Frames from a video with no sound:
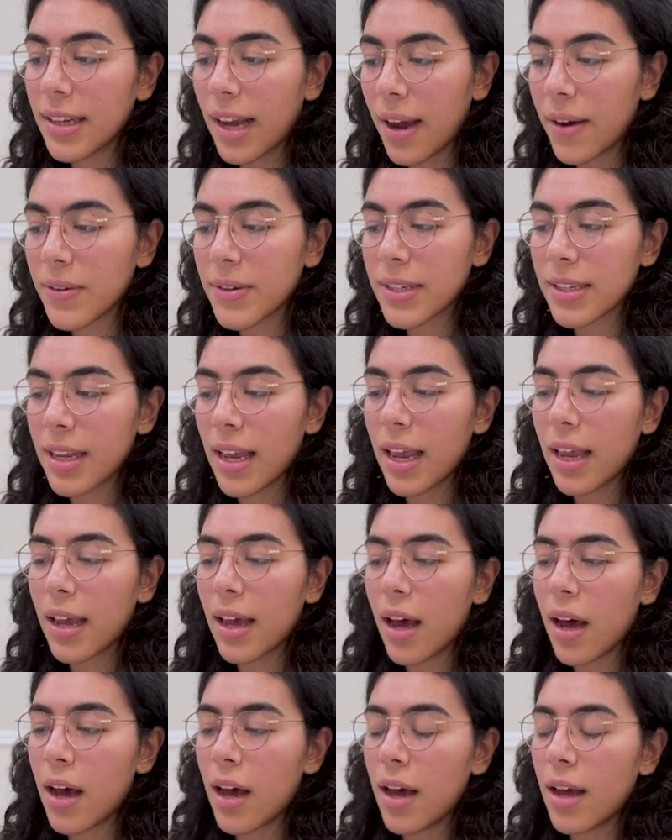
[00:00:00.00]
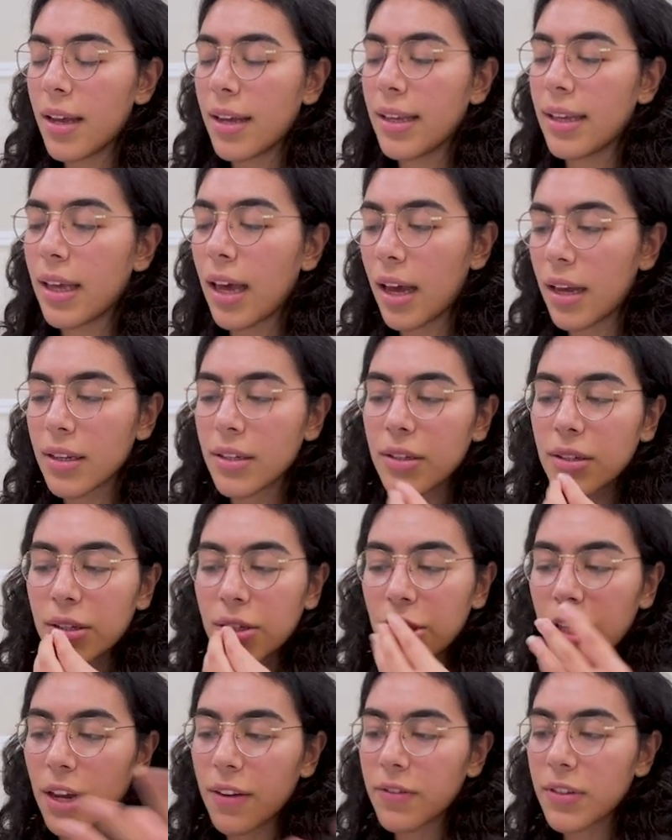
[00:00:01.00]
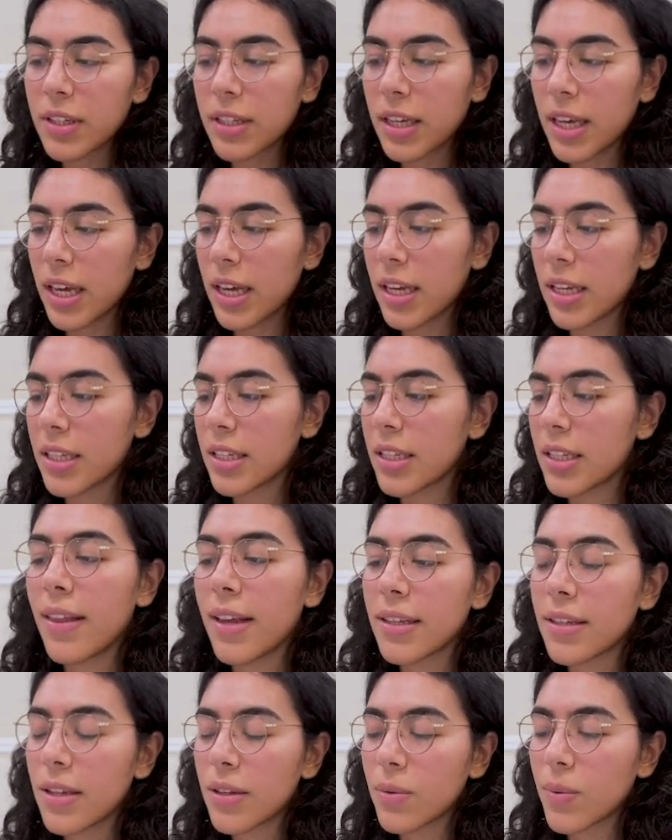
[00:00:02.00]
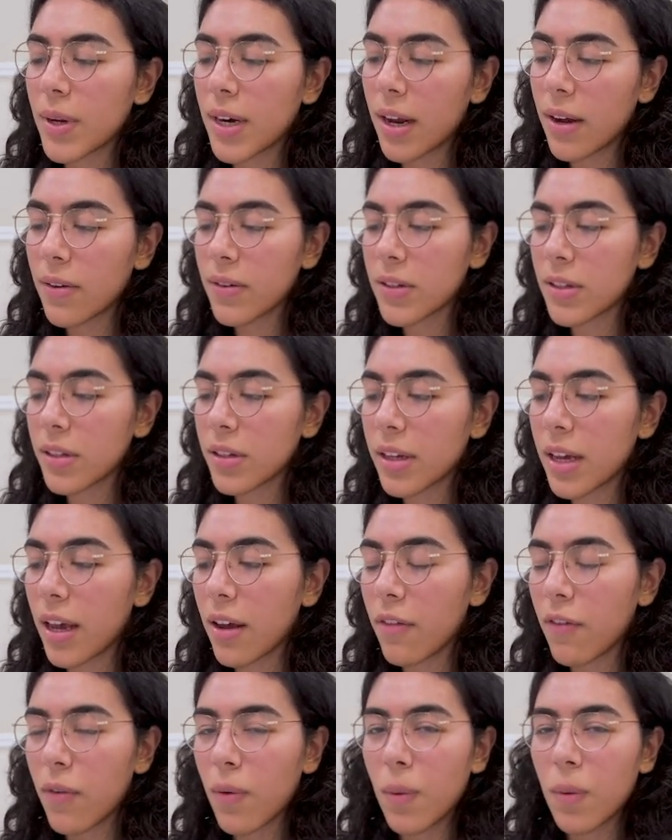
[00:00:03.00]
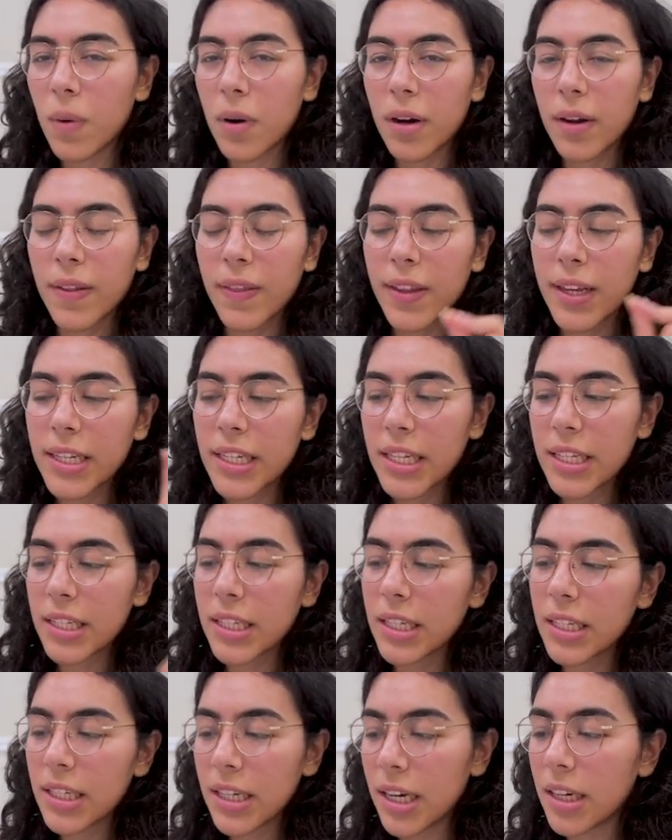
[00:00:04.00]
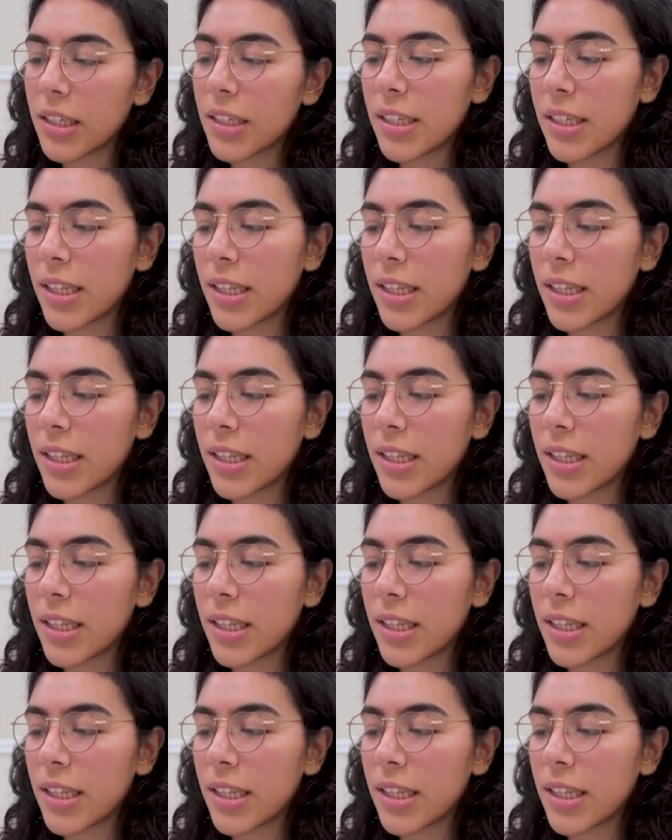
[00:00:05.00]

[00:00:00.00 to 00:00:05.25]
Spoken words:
I was like, yes, chef's kiss. This is what I was looking for. This is the touch